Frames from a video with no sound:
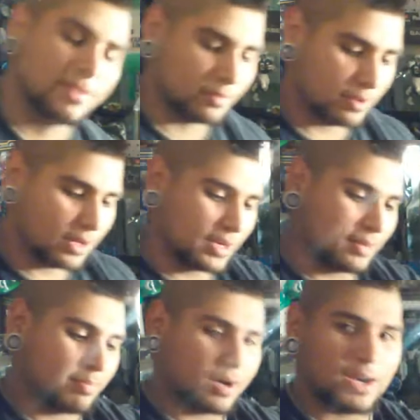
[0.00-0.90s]
it, where I
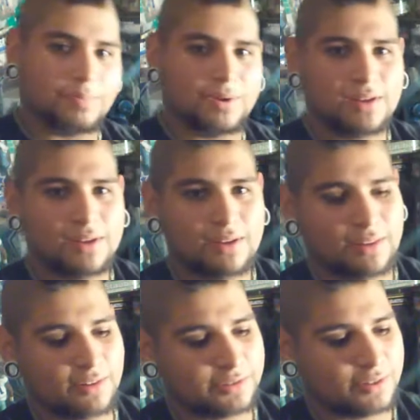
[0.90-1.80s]
can pop
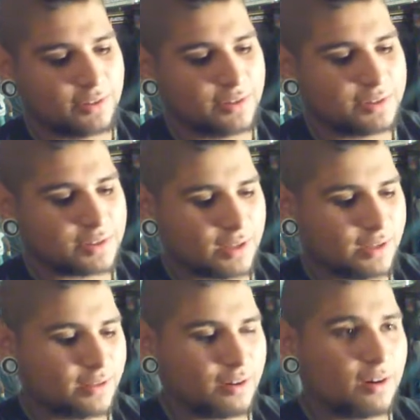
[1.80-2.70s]
this
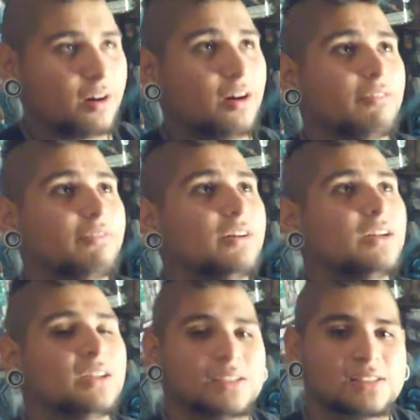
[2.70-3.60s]
end off,
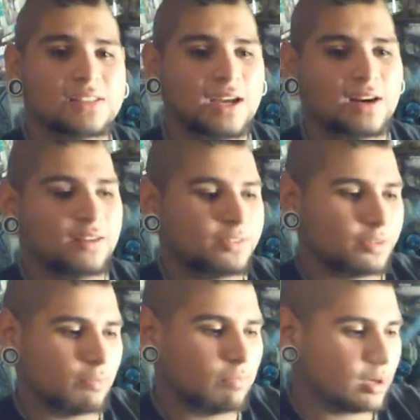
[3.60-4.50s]
slide it
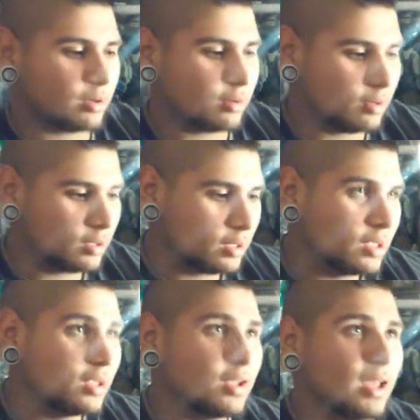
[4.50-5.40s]
into a barrel,
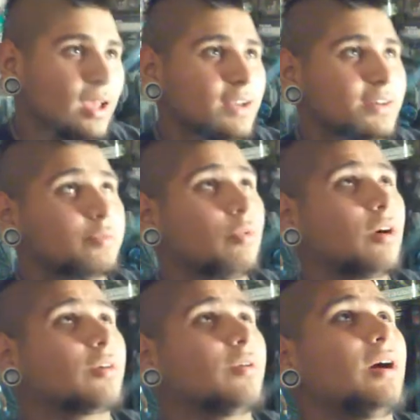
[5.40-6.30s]
and just
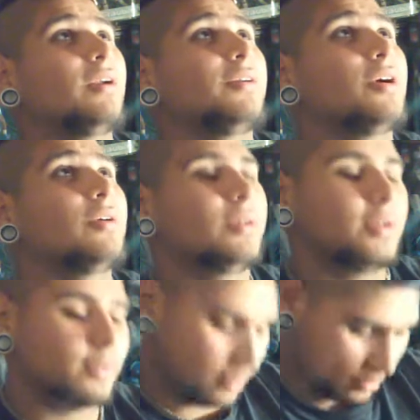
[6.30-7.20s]
walk around and towing
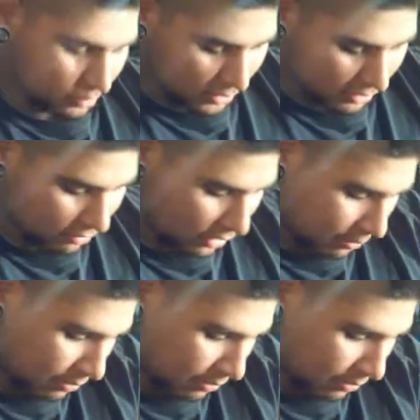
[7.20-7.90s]
it wherever I